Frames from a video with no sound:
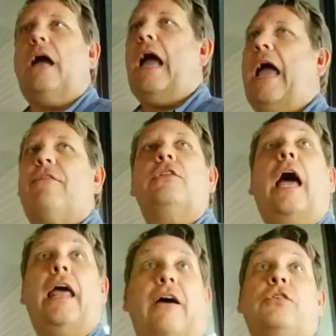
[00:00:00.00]
I have
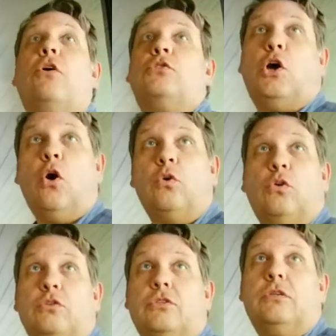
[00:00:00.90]
I have no
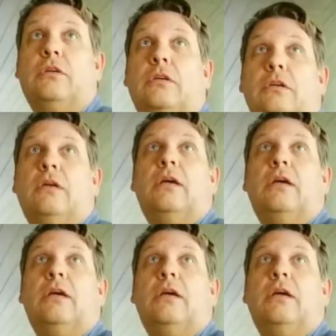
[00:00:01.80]
totals. Or, yeah.